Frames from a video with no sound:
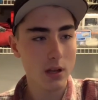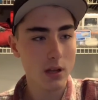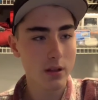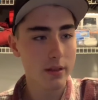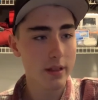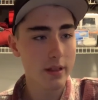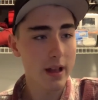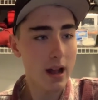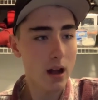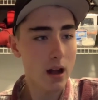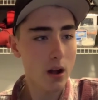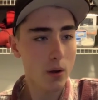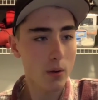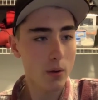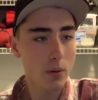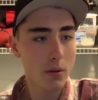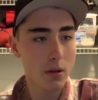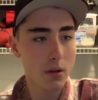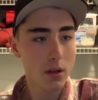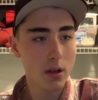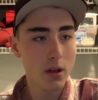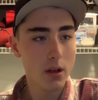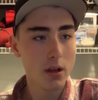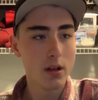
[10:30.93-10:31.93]
now,
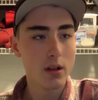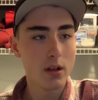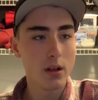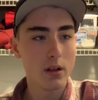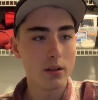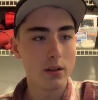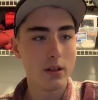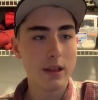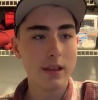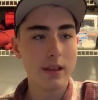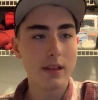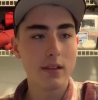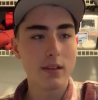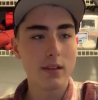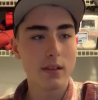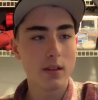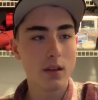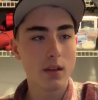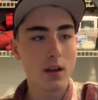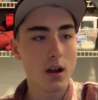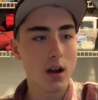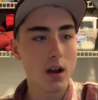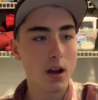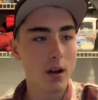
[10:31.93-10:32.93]
this is,
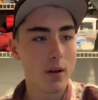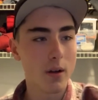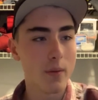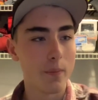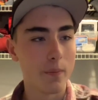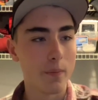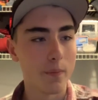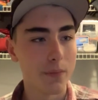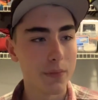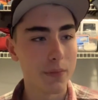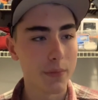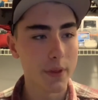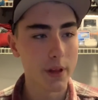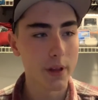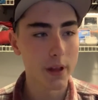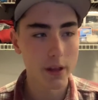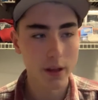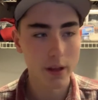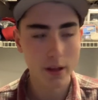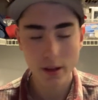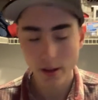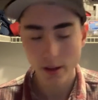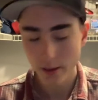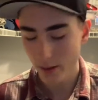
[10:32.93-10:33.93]
um,
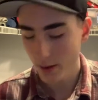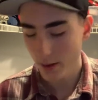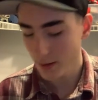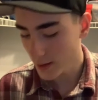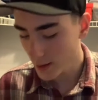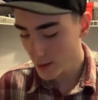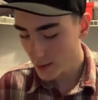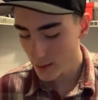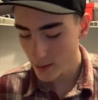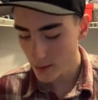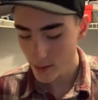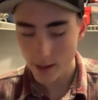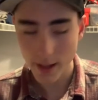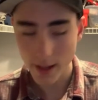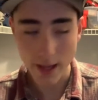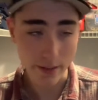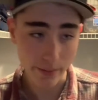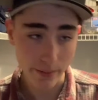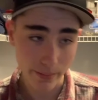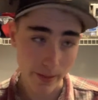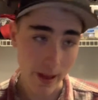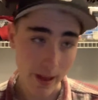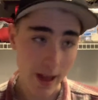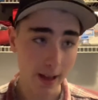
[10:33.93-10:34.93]
this is a
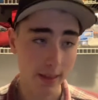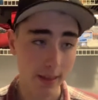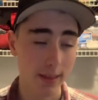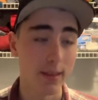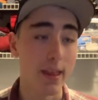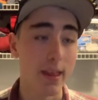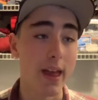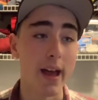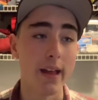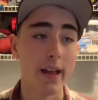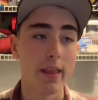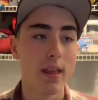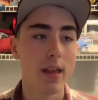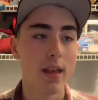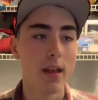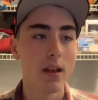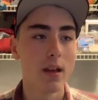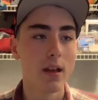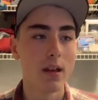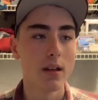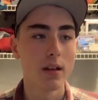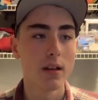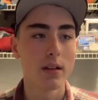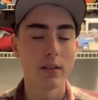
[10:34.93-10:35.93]
fact that
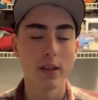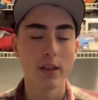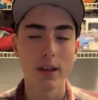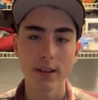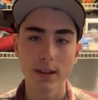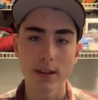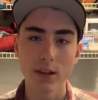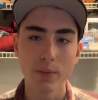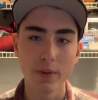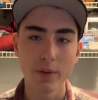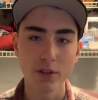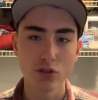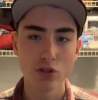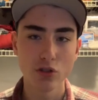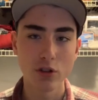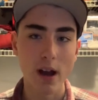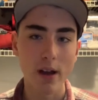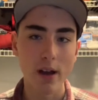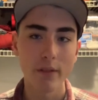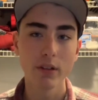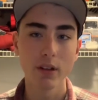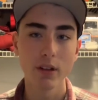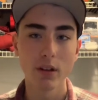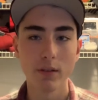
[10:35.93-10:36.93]
this has been
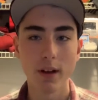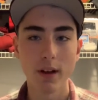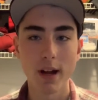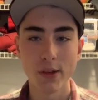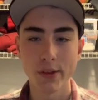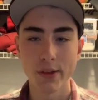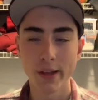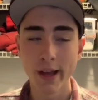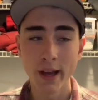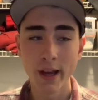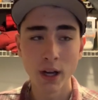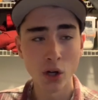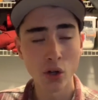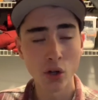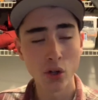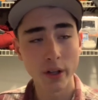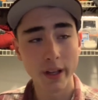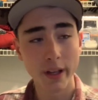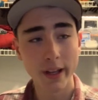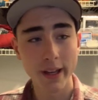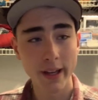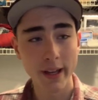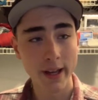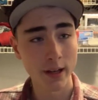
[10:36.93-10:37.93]
traveling around
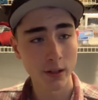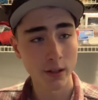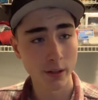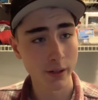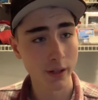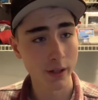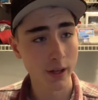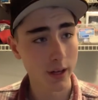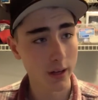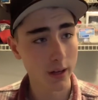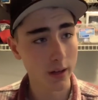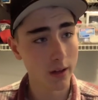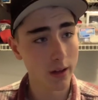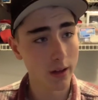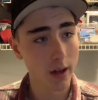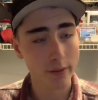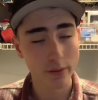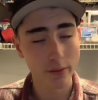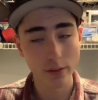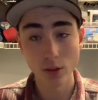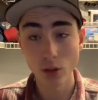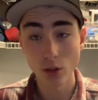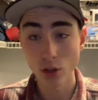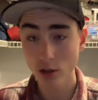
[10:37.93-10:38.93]
LA area, uh,
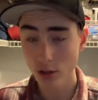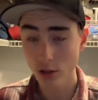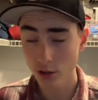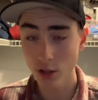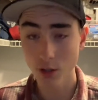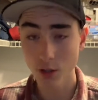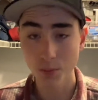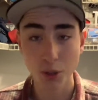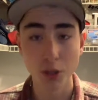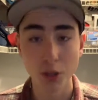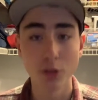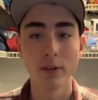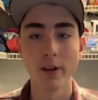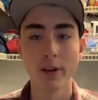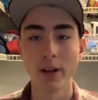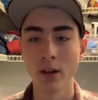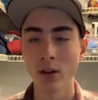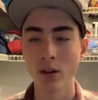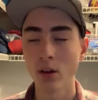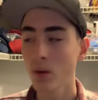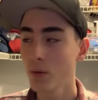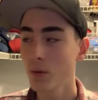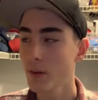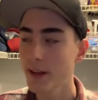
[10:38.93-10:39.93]

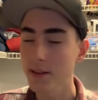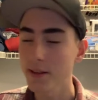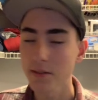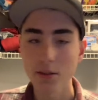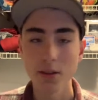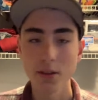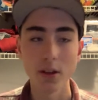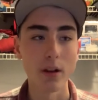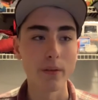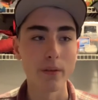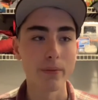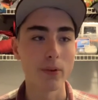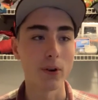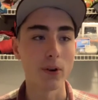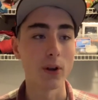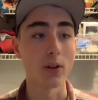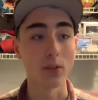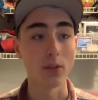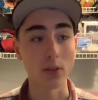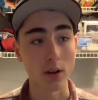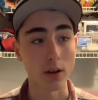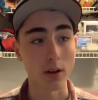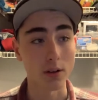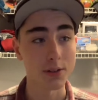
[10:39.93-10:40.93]
Nürburgring, all that stuff for a
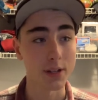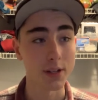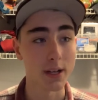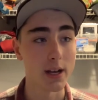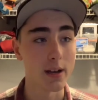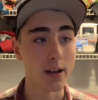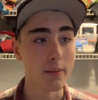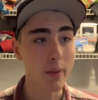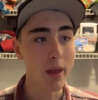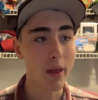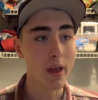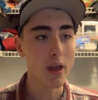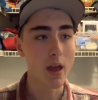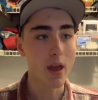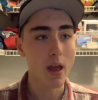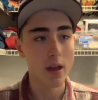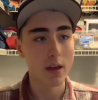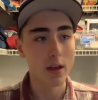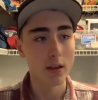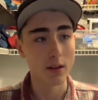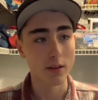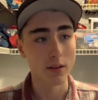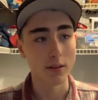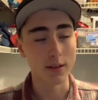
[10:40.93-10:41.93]
long time
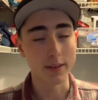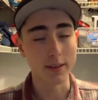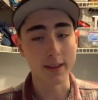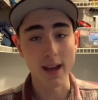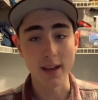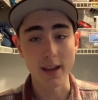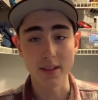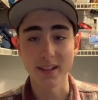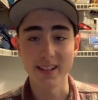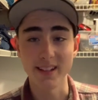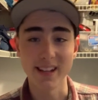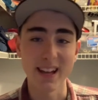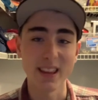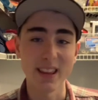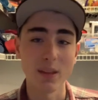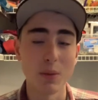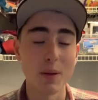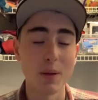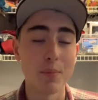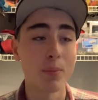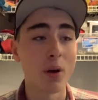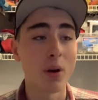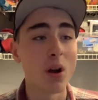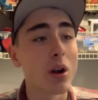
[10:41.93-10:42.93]
because the testing had to
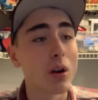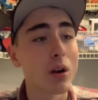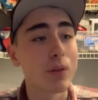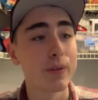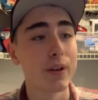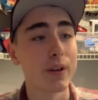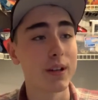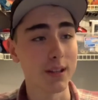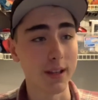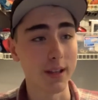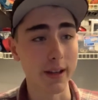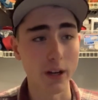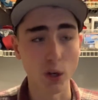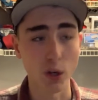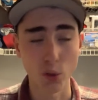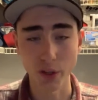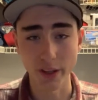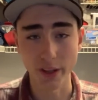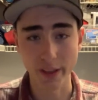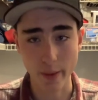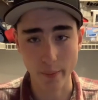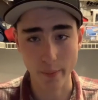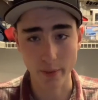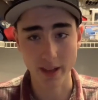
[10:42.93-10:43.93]
be perfect, the
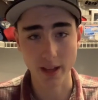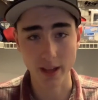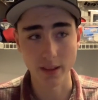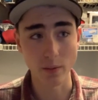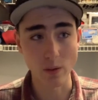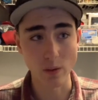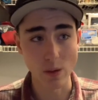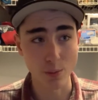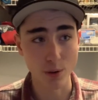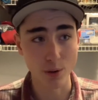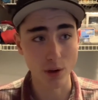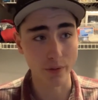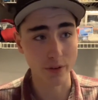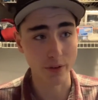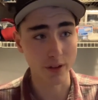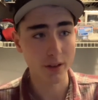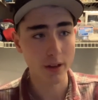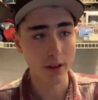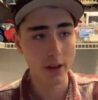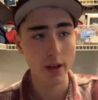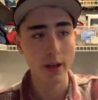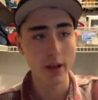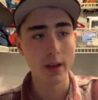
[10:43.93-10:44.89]
aerodynamics had to be perfect.